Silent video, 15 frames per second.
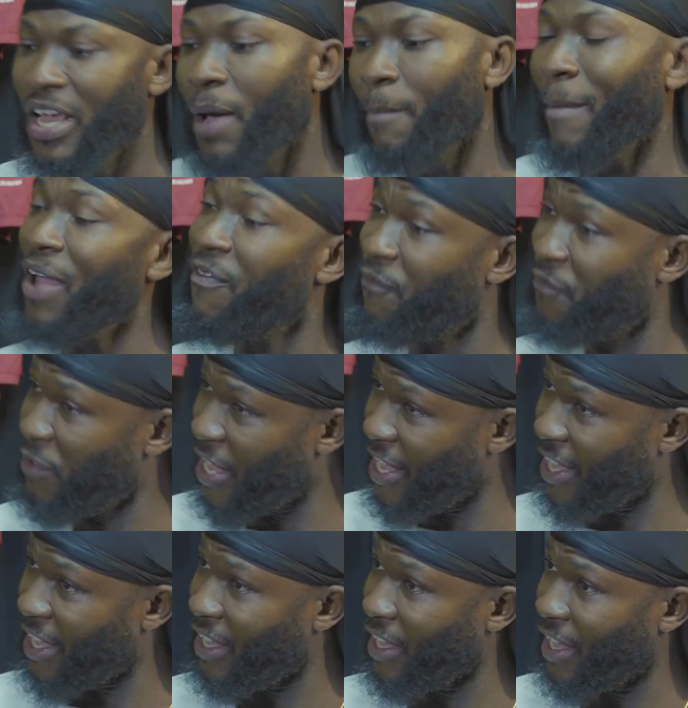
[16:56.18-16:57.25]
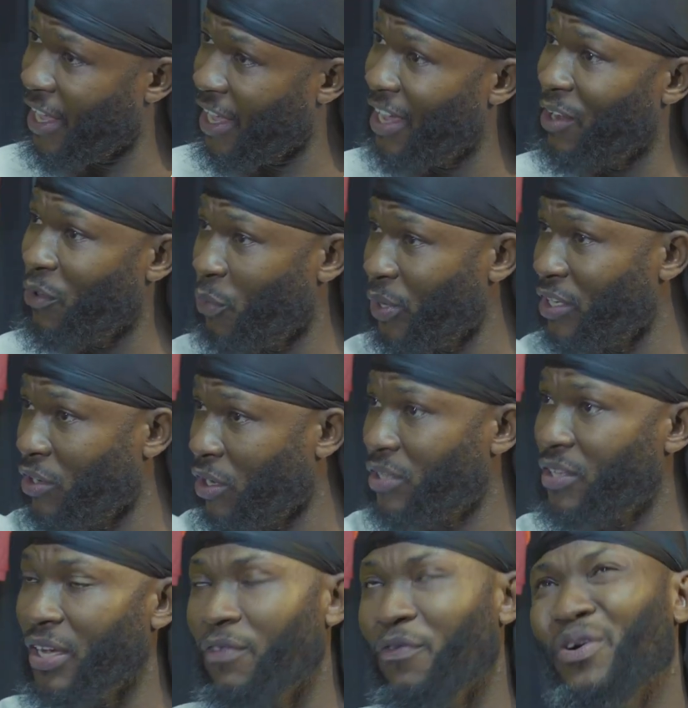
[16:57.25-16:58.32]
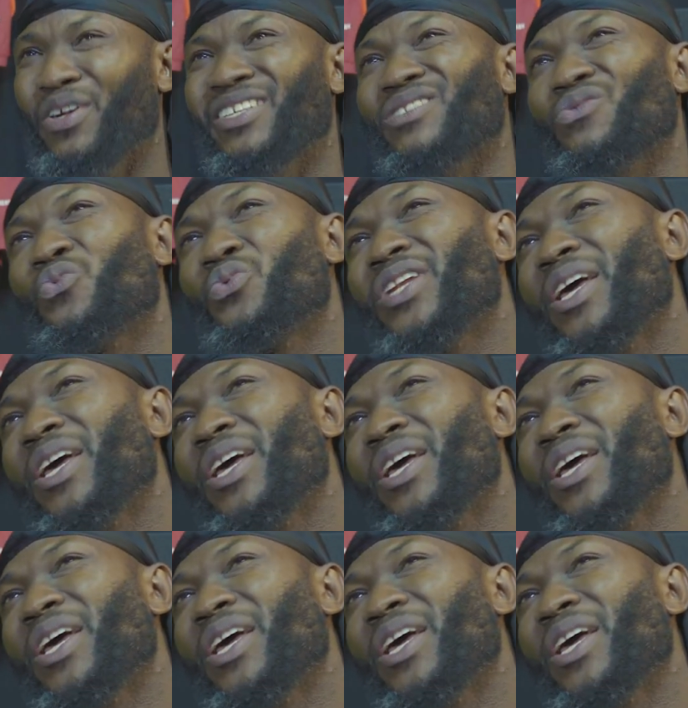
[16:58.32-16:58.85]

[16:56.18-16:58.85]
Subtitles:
My fear with Nottingham Forest, would they be